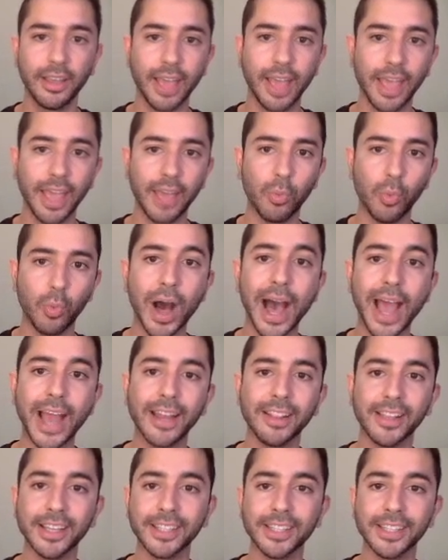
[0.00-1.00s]
a
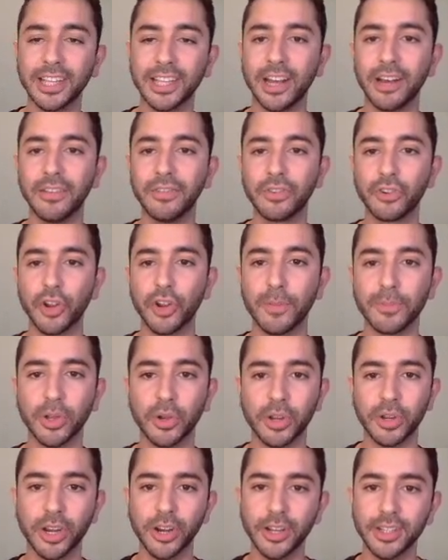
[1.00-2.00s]
wide list of
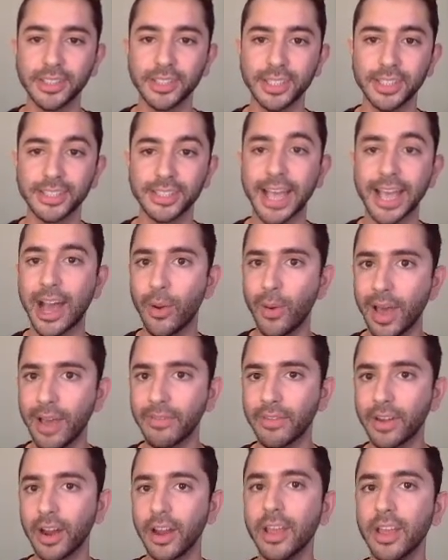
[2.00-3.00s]
cryptocurrencies.
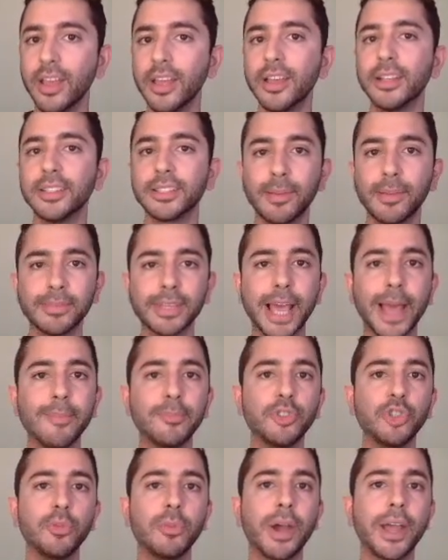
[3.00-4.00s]
However,
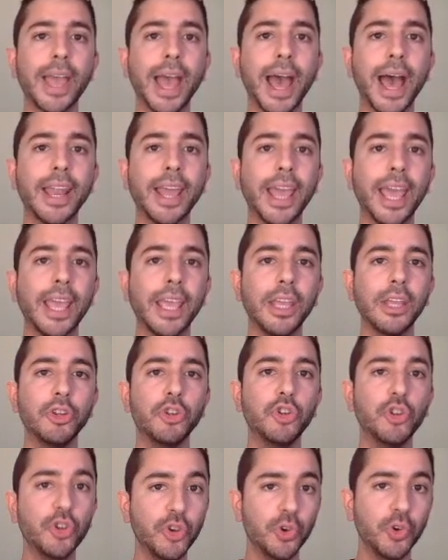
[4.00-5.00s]
sometimes you might add a
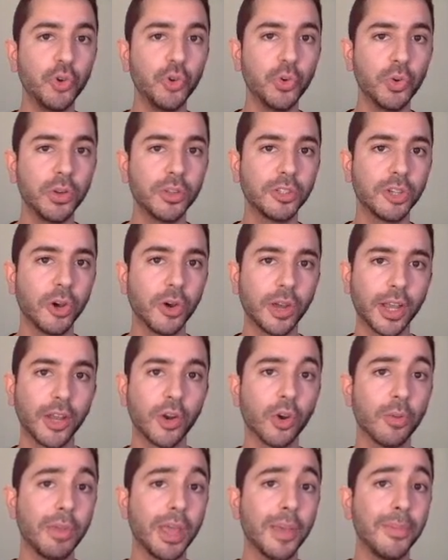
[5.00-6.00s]
new token
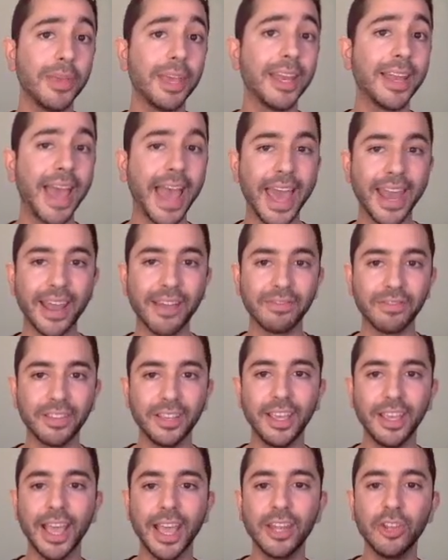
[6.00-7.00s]
or maybe an
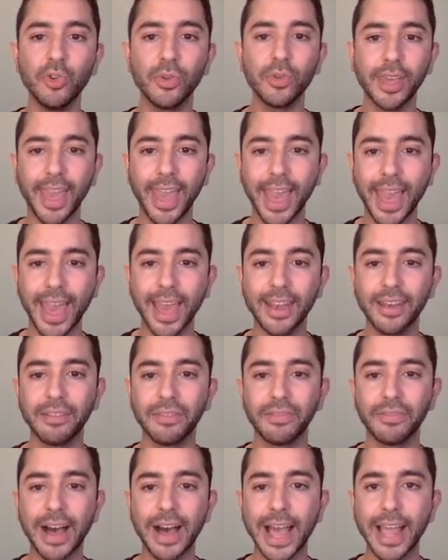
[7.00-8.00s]
NFT and you can't
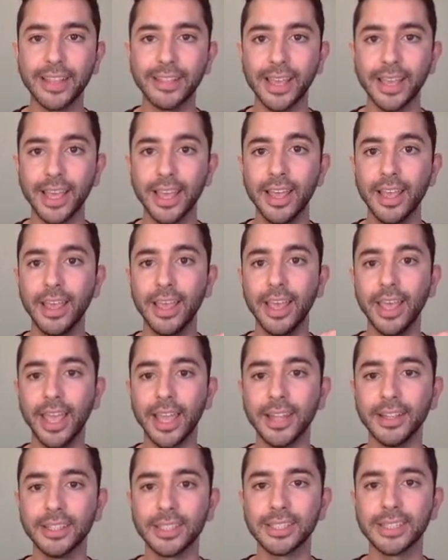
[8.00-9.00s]
find it
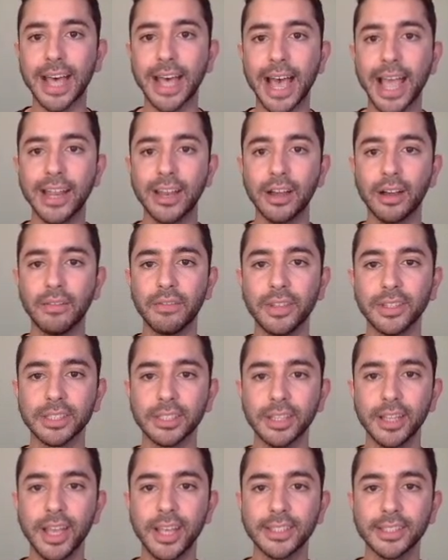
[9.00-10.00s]
inside of
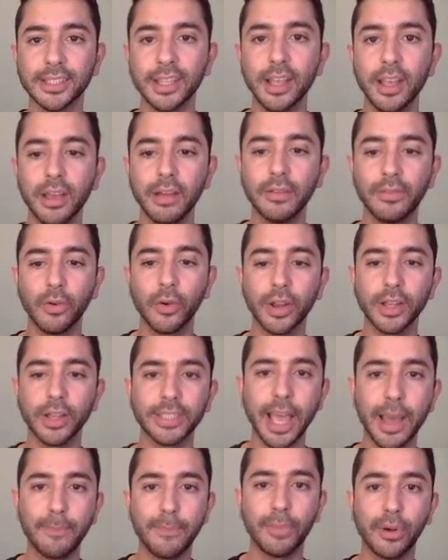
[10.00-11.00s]
this list. For
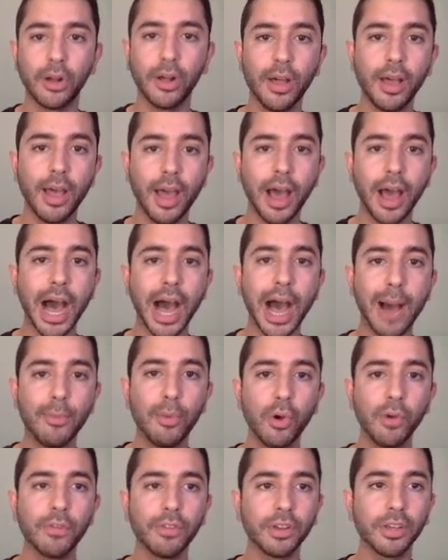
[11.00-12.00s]
example, I'm
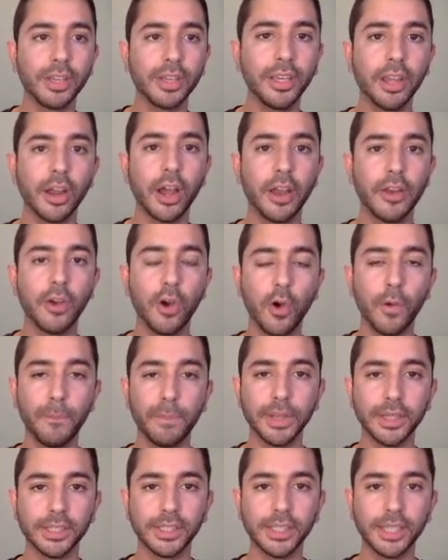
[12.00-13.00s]
over here on
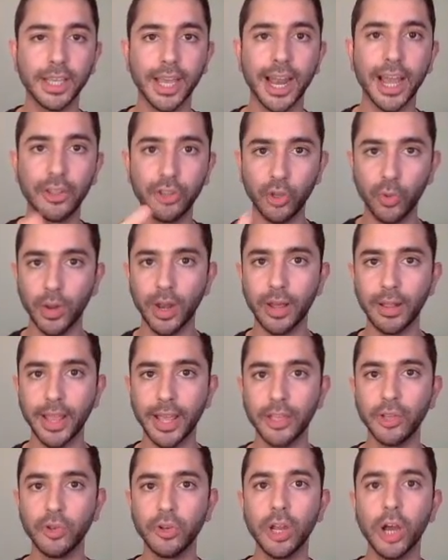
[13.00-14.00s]
OpenSea, and I do want to
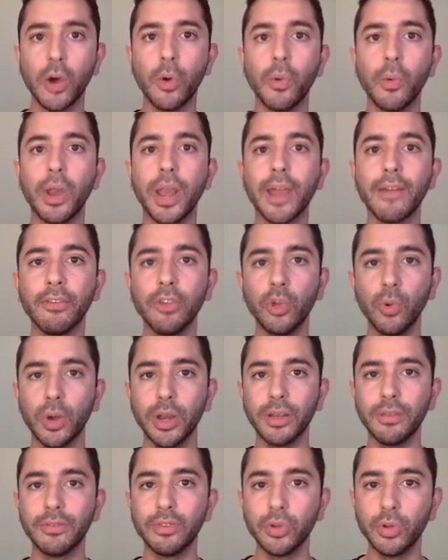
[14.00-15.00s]
let you know, whenever you
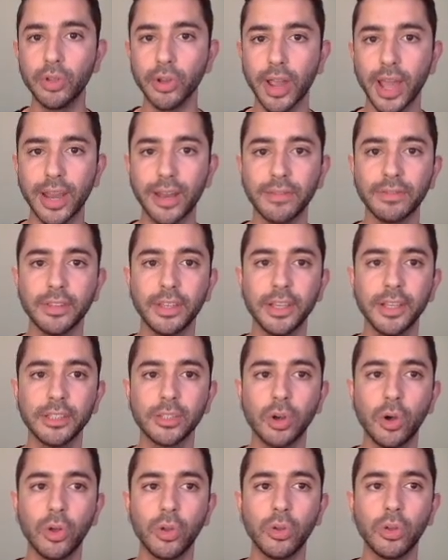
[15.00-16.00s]
want to view your NFTs,
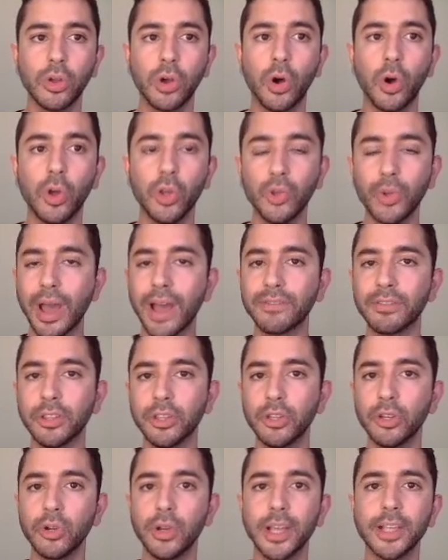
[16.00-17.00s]
all you have to
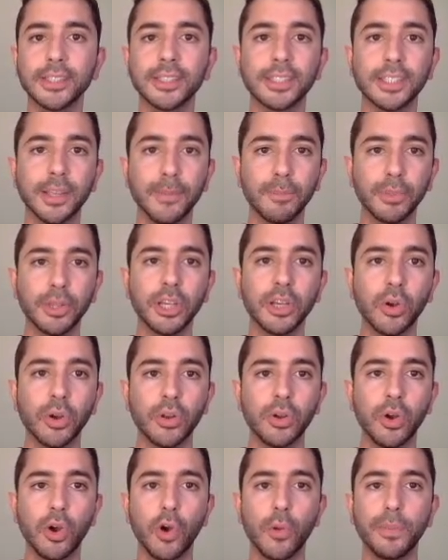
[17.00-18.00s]
do is simply go
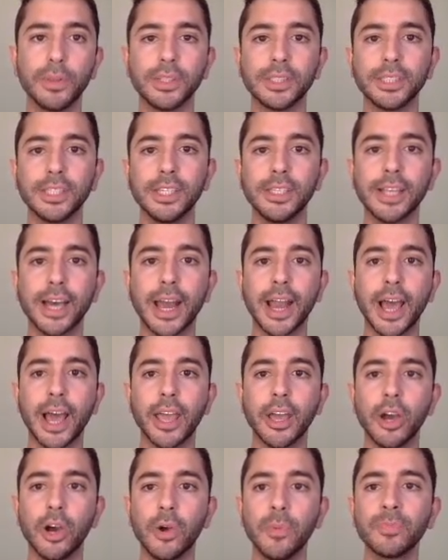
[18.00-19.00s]
to
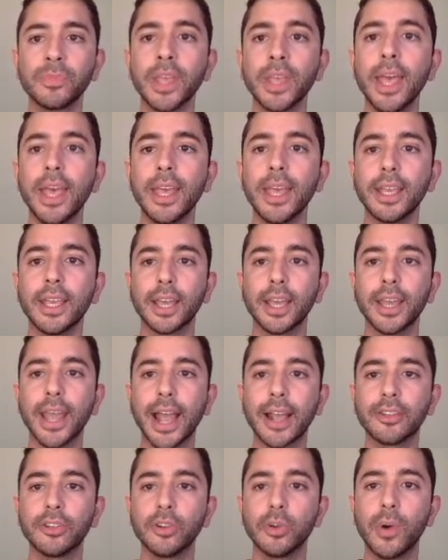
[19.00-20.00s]
OpenSea.io,
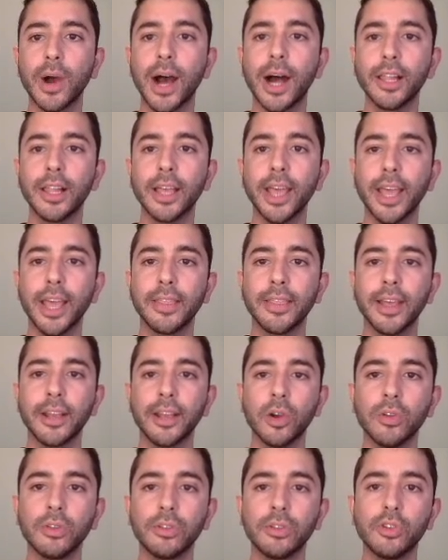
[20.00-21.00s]
connect your wallet, and then
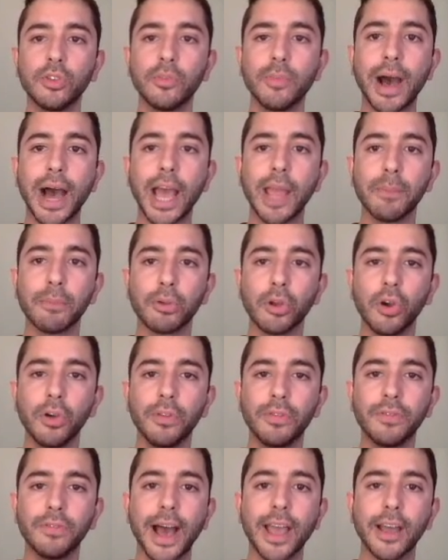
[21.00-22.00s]
go to my
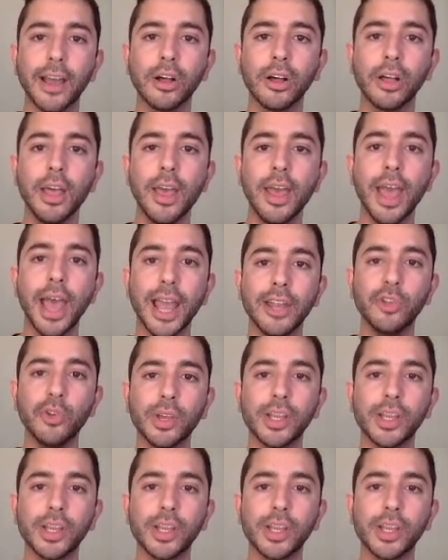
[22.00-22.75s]
profile, and you